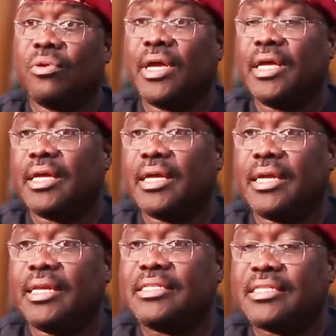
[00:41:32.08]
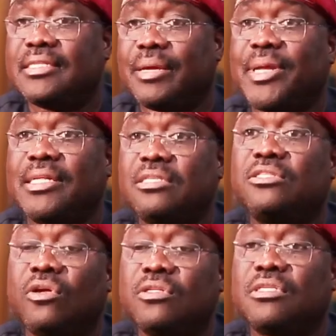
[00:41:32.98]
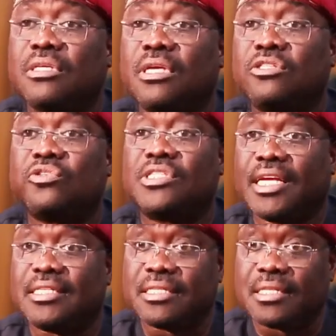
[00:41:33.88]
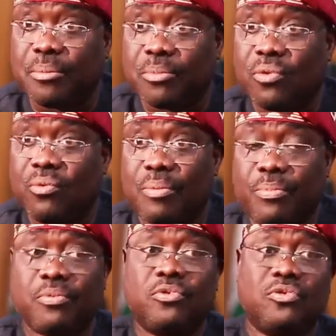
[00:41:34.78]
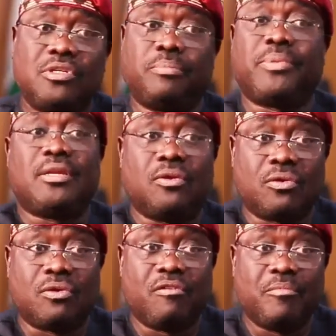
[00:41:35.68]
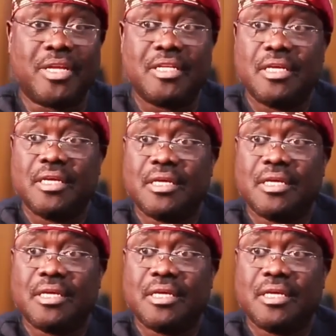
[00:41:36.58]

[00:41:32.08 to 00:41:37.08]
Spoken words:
okay, in a system that is not a social system where people don't depend on government.